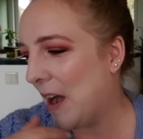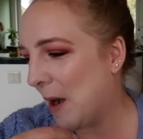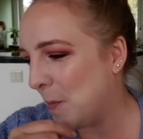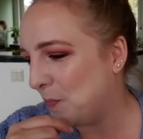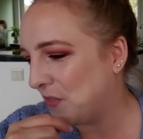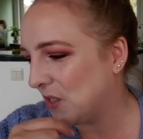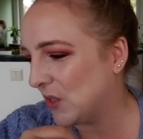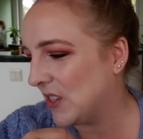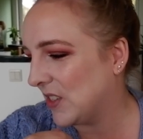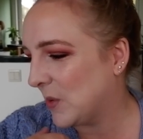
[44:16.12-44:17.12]
um, so
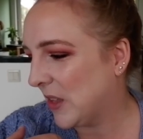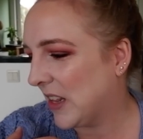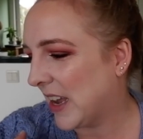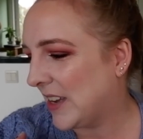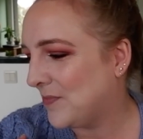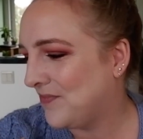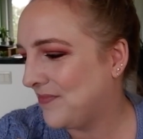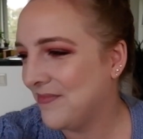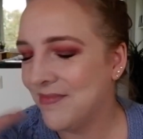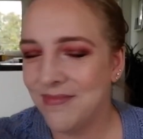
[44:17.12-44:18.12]
it's not something that I
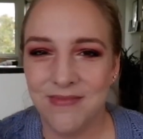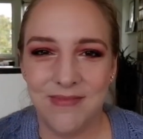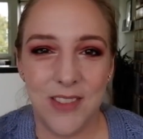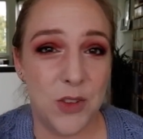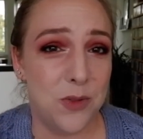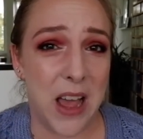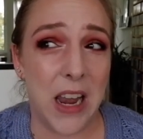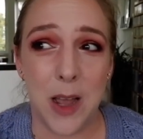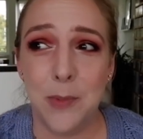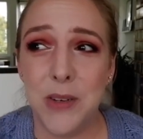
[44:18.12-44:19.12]

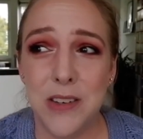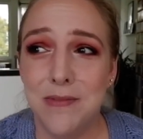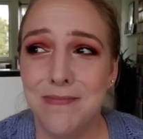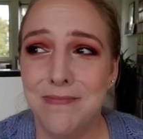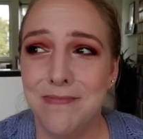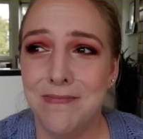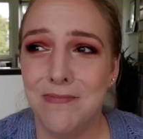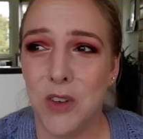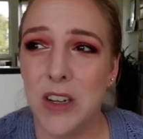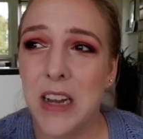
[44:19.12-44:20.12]
developed.
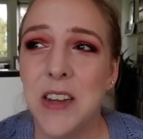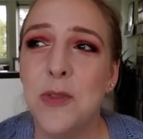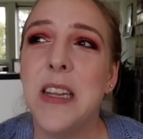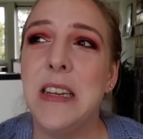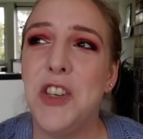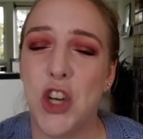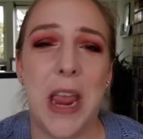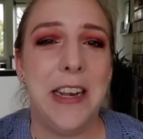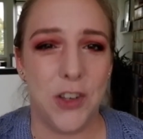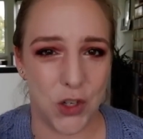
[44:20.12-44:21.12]
Well, I definitely
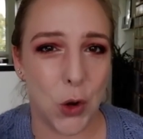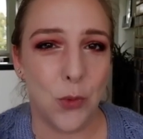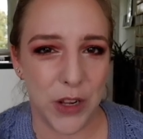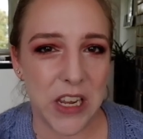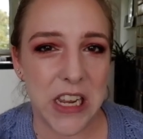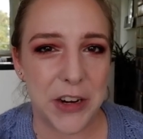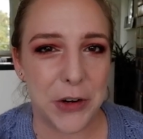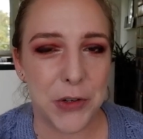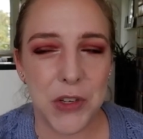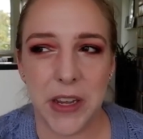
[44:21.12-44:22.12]
changed over the
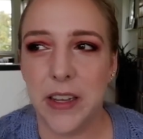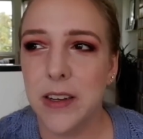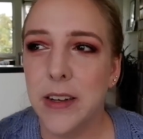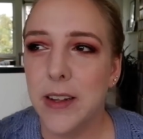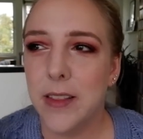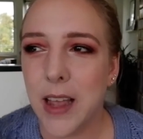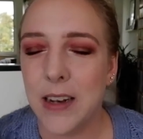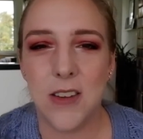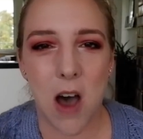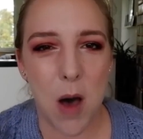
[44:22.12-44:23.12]
years. Like
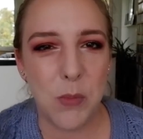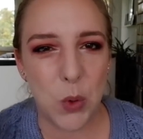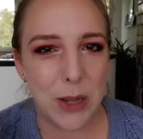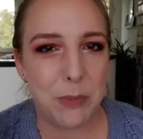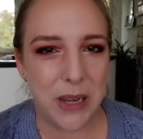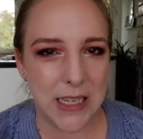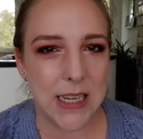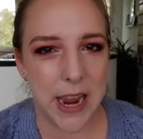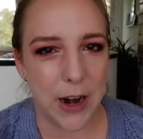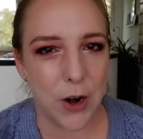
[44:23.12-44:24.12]
that tomboy
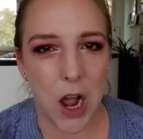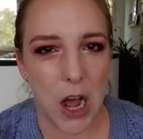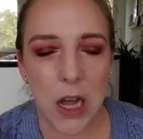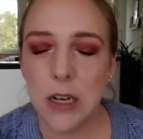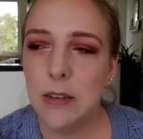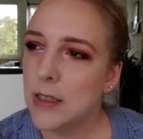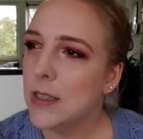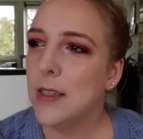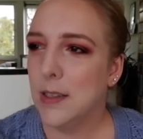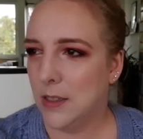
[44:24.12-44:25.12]
pixie haircut
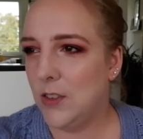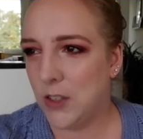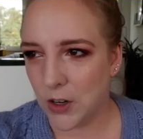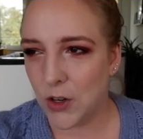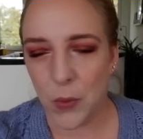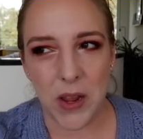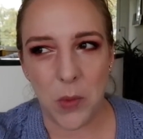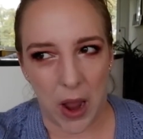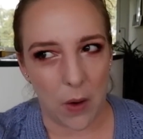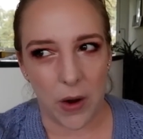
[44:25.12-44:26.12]
dungaree
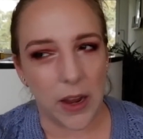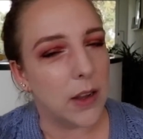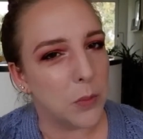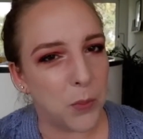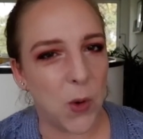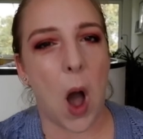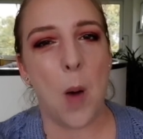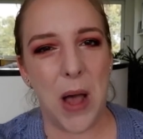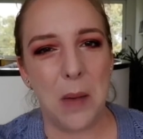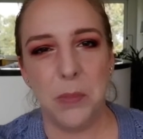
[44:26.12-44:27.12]
wearing,
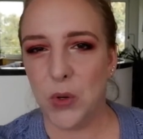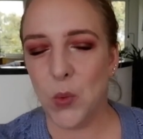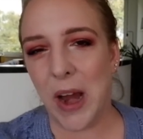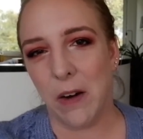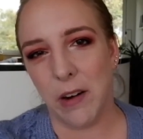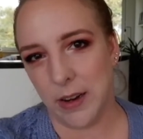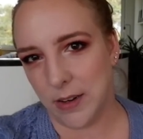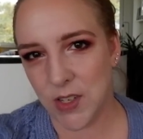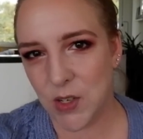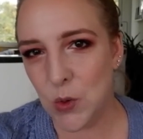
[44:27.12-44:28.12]
combat boot
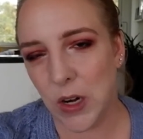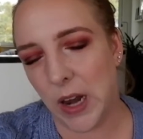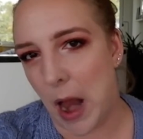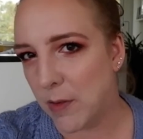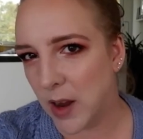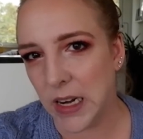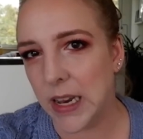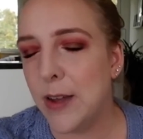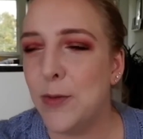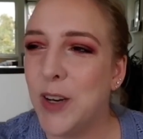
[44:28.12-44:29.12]
wearing student life I
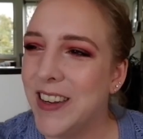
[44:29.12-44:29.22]
lived